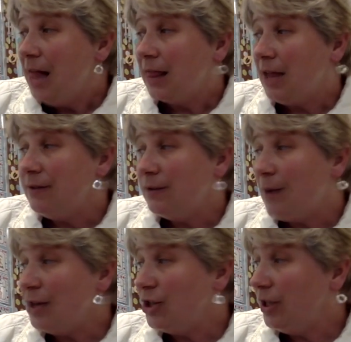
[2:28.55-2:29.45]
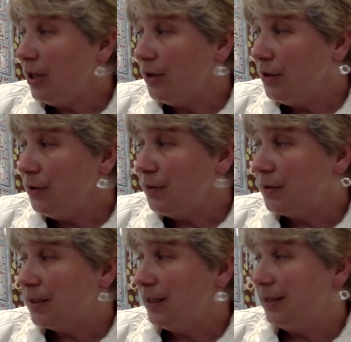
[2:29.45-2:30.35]
Love is watching
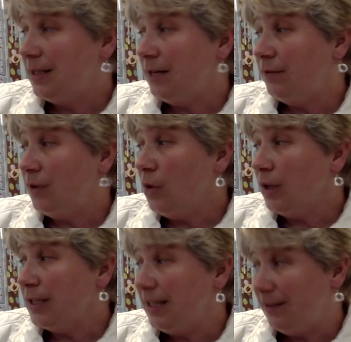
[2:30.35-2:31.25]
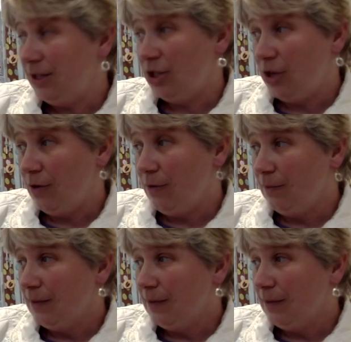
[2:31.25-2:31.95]
cartoons instead of your TV show.